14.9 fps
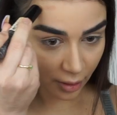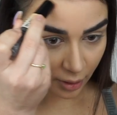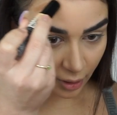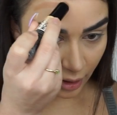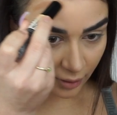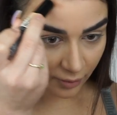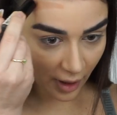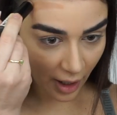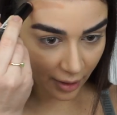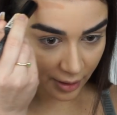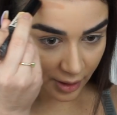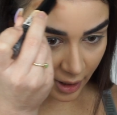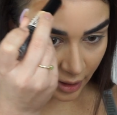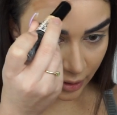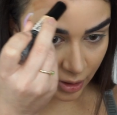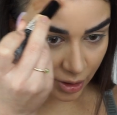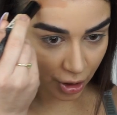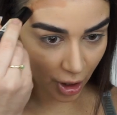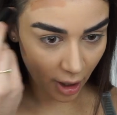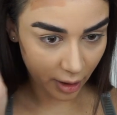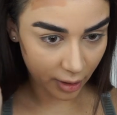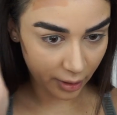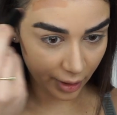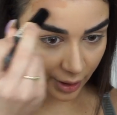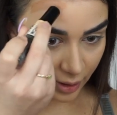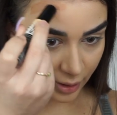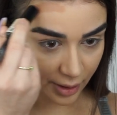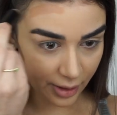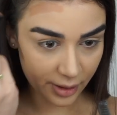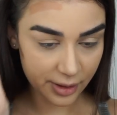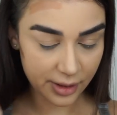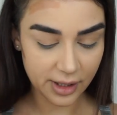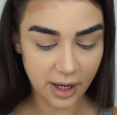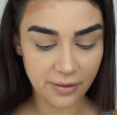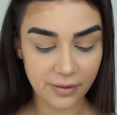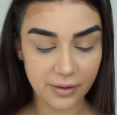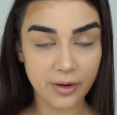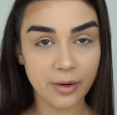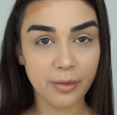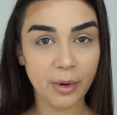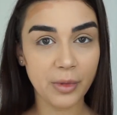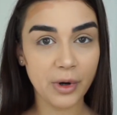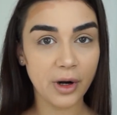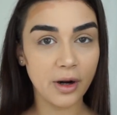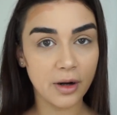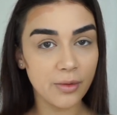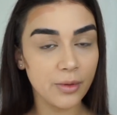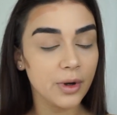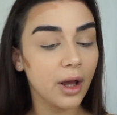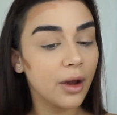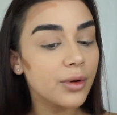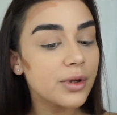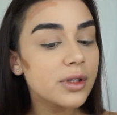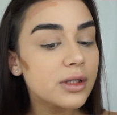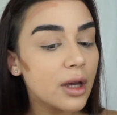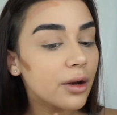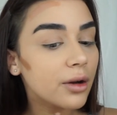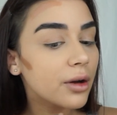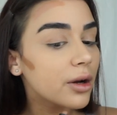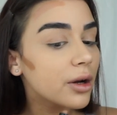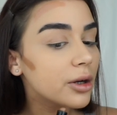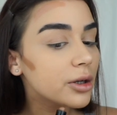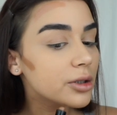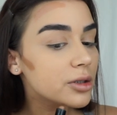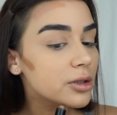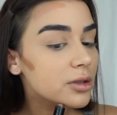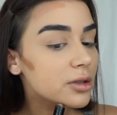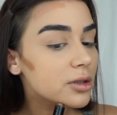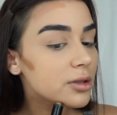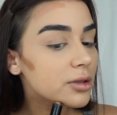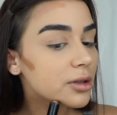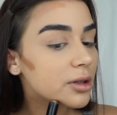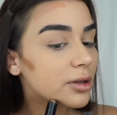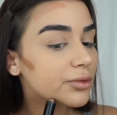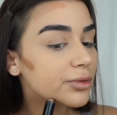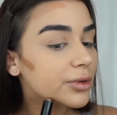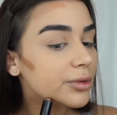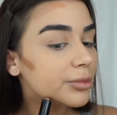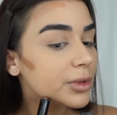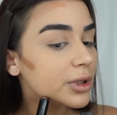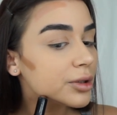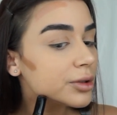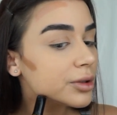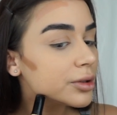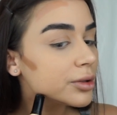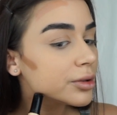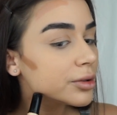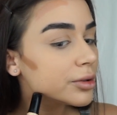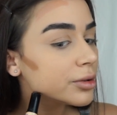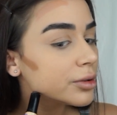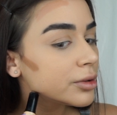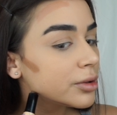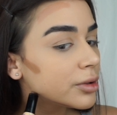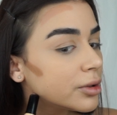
like Valentine's chocolates and stuff, and I remember when I was younger she used to do that for me too.